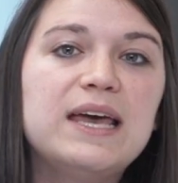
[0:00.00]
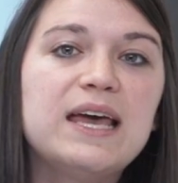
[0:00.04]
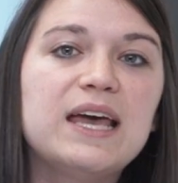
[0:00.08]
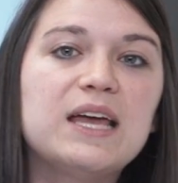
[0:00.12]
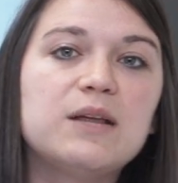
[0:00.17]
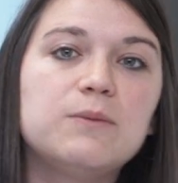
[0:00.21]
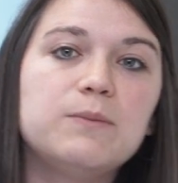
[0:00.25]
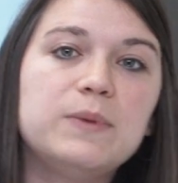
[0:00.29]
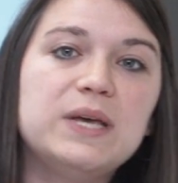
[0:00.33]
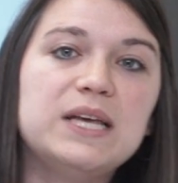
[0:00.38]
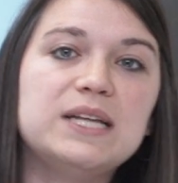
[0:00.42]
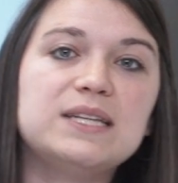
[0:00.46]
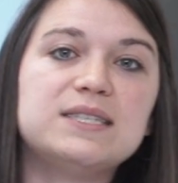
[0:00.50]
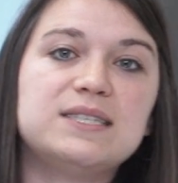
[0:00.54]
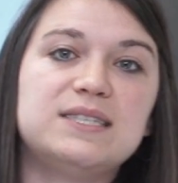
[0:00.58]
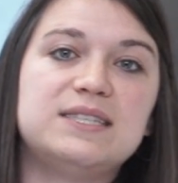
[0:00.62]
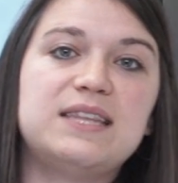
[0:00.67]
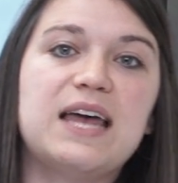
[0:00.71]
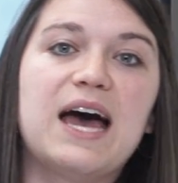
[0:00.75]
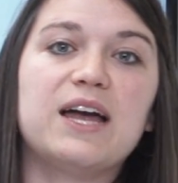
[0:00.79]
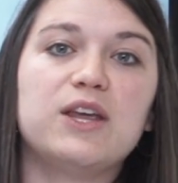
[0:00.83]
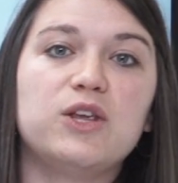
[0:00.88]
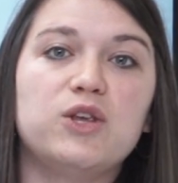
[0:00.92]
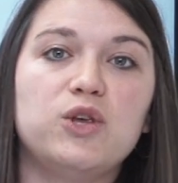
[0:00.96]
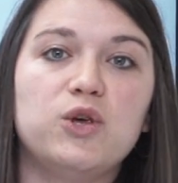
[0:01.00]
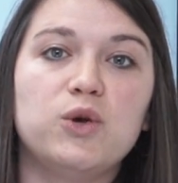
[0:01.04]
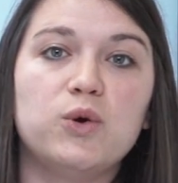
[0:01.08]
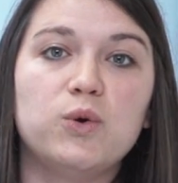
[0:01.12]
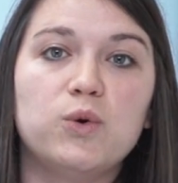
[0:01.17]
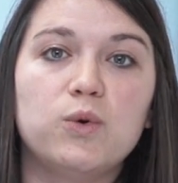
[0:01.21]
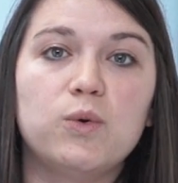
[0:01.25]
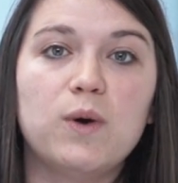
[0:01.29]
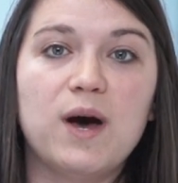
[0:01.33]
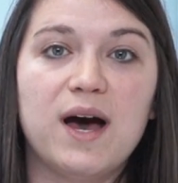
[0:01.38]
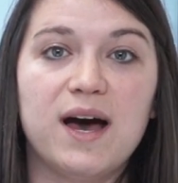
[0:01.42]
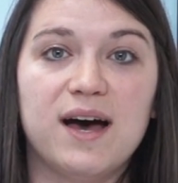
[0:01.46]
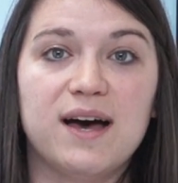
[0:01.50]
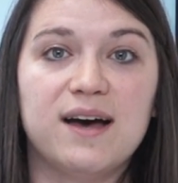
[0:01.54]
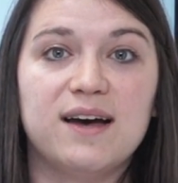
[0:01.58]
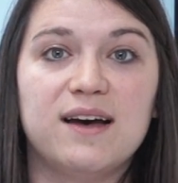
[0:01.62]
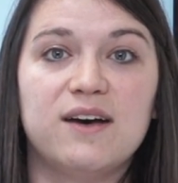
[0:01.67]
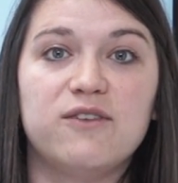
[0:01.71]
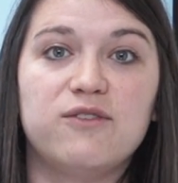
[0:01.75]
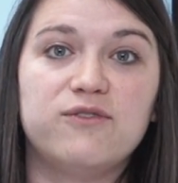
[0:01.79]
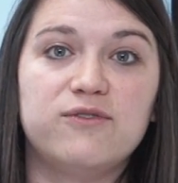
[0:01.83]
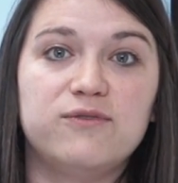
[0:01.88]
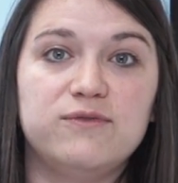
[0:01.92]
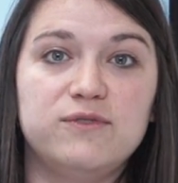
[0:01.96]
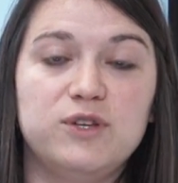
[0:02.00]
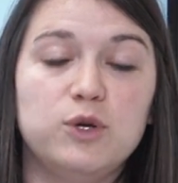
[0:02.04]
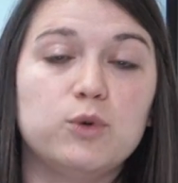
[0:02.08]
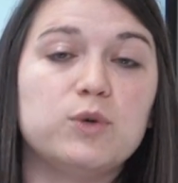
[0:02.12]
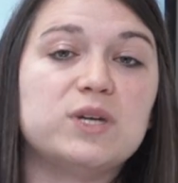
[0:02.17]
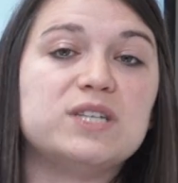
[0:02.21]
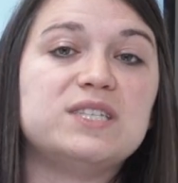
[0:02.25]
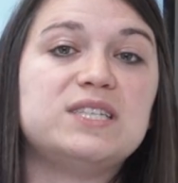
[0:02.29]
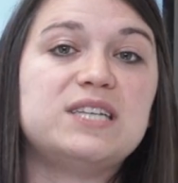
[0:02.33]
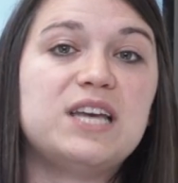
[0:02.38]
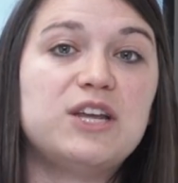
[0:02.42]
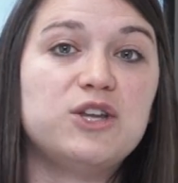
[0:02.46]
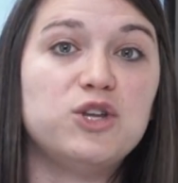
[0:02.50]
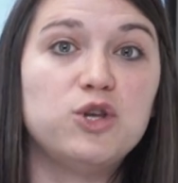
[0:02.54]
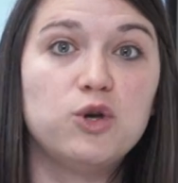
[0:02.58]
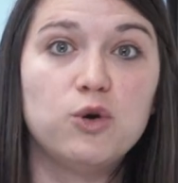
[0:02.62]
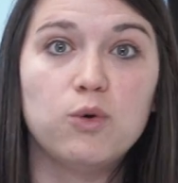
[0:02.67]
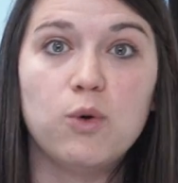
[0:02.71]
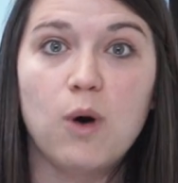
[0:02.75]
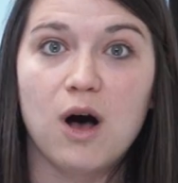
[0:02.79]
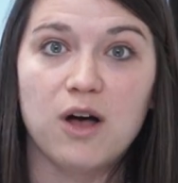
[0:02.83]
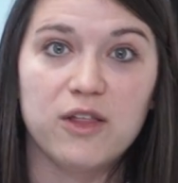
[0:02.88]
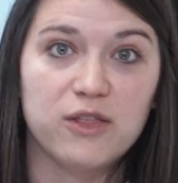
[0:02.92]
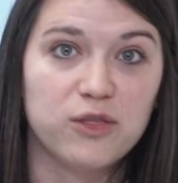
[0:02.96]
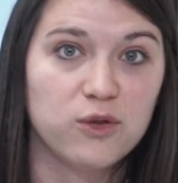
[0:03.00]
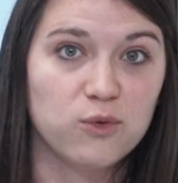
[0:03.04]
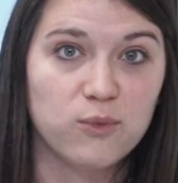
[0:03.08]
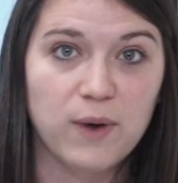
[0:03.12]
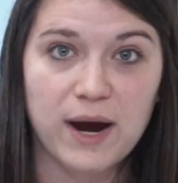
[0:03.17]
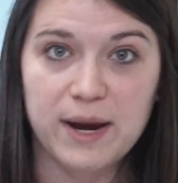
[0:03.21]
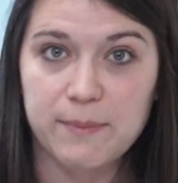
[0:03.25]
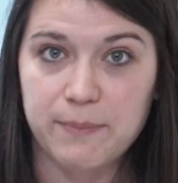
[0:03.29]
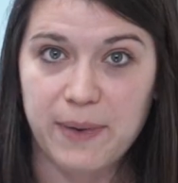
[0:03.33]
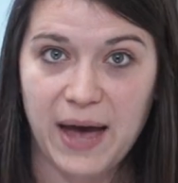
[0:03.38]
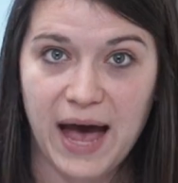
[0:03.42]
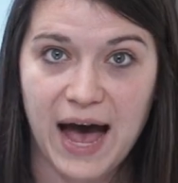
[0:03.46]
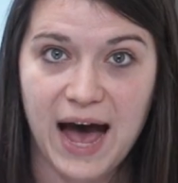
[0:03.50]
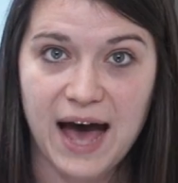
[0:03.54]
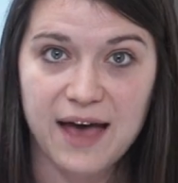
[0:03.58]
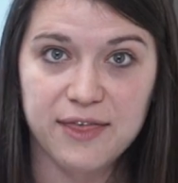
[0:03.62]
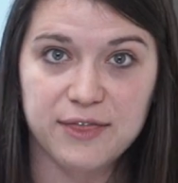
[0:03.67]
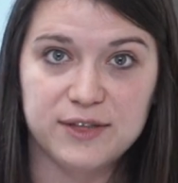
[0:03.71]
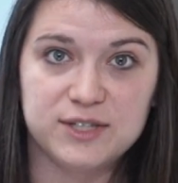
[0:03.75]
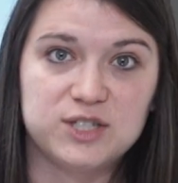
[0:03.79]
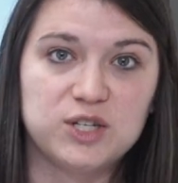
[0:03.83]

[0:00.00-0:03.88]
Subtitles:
It means that you continue on the right path.